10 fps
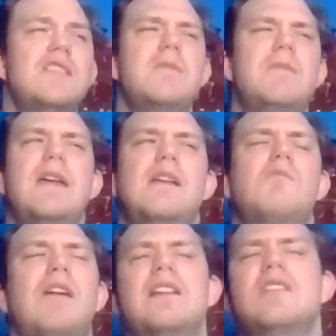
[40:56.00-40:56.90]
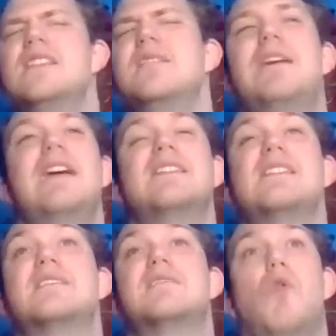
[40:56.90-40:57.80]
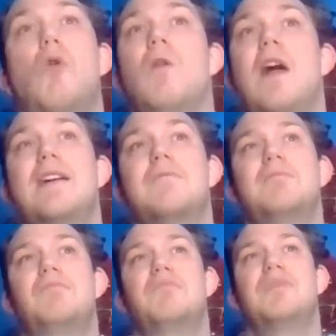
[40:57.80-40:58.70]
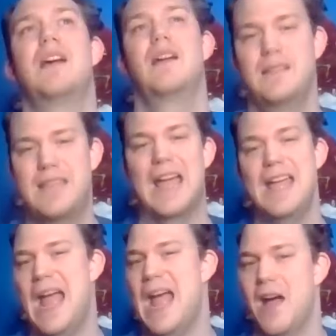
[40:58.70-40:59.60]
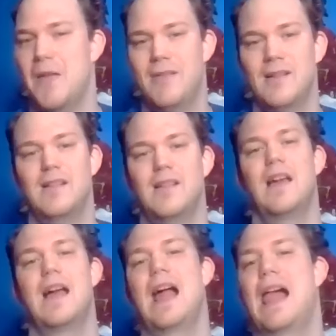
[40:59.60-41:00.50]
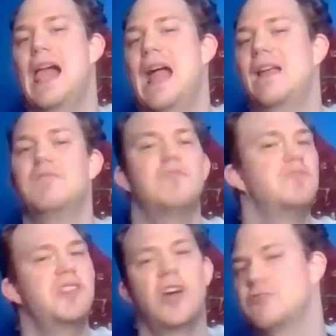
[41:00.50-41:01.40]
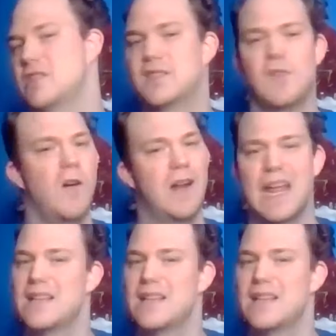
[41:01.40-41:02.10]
C P, what U C P is, it's more like day have and children's learning.